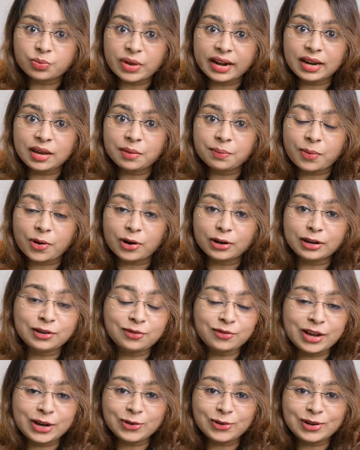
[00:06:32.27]
very
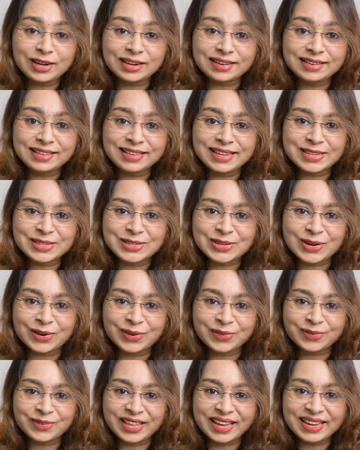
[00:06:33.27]
important when you learn these
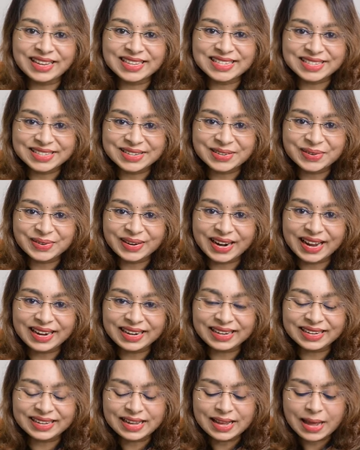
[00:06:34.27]
sort of things,
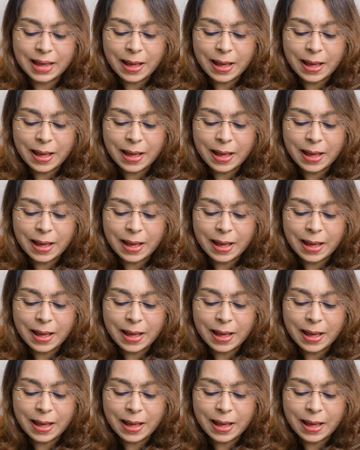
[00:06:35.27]
right?